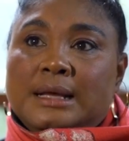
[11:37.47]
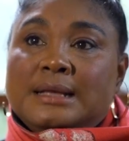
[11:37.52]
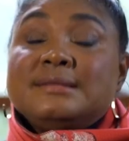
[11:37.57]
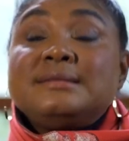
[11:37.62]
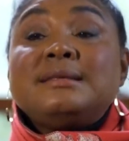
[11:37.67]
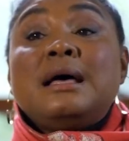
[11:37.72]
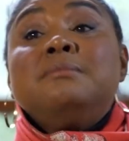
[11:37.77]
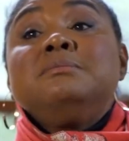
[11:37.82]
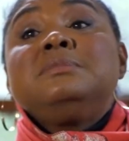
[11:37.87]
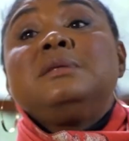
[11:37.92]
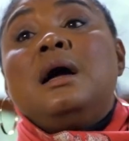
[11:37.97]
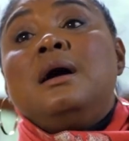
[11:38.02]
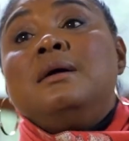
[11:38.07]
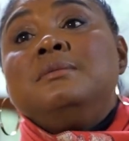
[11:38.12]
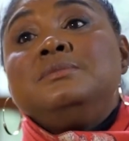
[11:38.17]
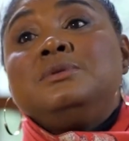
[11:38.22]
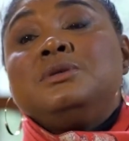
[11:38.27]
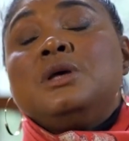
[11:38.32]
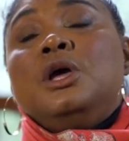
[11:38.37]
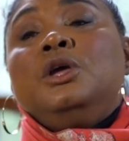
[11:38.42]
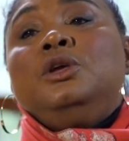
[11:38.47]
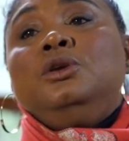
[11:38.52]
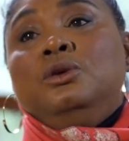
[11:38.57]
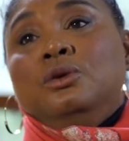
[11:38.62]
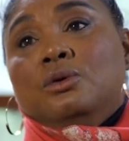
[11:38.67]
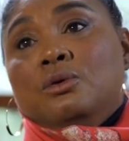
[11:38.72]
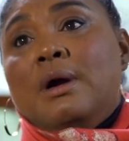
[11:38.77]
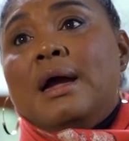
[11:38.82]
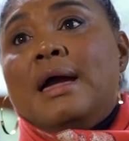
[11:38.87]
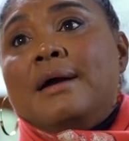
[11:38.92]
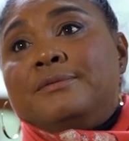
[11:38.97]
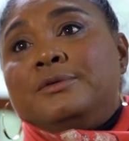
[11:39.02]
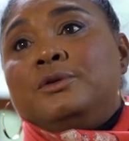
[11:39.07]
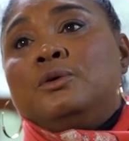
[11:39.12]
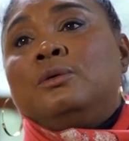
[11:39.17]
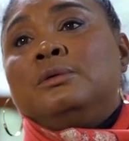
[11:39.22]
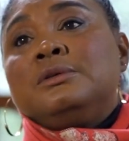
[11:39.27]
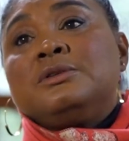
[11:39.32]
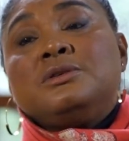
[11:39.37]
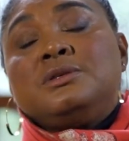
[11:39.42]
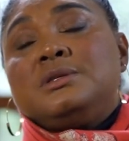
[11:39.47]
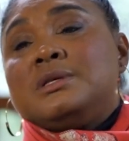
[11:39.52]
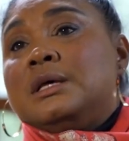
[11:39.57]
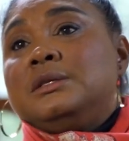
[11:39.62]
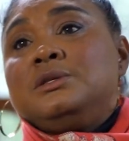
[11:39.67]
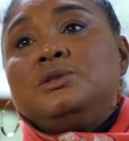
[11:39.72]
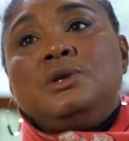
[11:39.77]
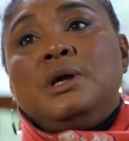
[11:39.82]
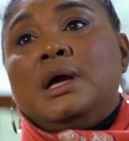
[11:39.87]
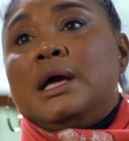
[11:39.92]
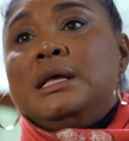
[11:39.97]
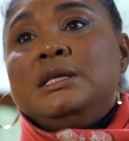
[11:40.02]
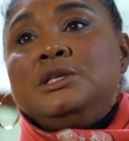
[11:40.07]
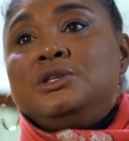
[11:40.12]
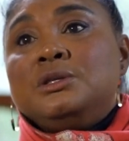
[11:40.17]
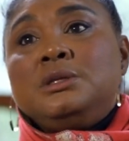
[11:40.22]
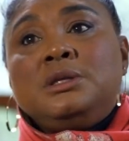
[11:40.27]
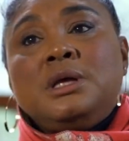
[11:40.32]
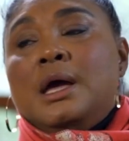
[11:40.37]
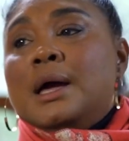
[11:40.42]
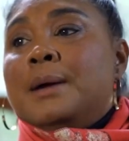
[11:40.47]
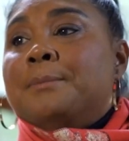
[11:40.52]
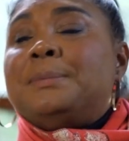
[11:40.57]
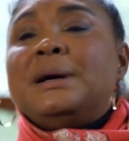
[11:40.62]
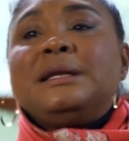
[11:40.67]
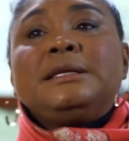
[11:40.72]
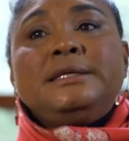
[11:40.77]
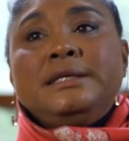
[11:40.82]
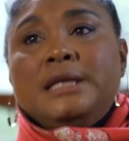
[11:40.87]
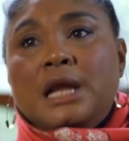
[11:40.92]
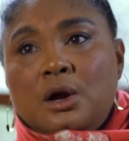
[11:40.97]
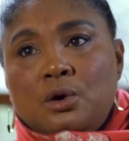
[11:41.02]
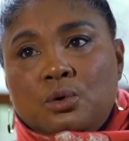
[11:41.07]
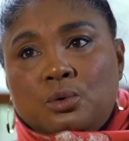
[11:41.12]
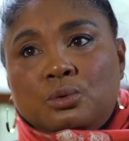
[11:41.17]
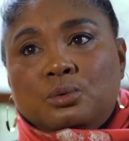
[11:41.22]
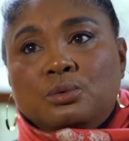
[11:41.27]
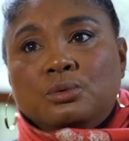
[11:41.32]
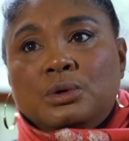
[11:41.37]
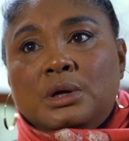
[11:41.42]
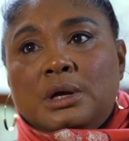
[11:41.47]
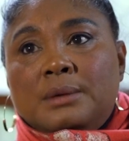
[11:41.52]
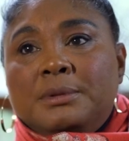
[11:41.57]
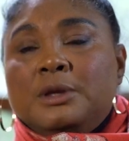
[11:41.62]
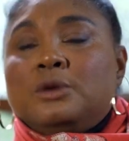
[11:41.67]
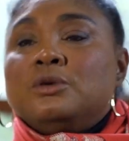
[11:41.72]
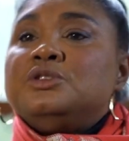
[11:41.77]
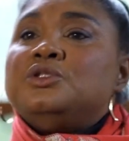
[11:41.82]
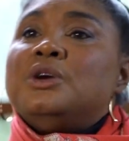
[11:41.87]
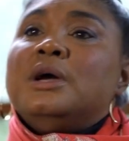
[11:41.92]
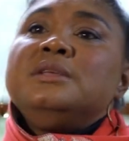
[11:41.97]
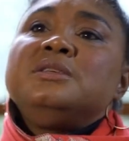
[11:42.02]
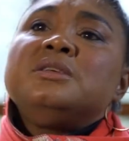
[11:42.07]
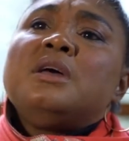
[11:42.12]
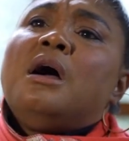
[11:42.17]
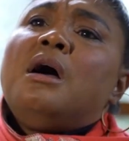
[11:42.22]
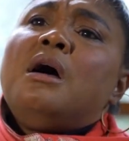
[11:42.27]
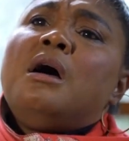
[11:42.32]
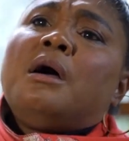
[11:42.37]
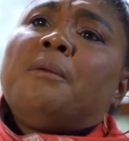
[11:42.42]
Sometimes you have to also say to your agent, but no, because your agent,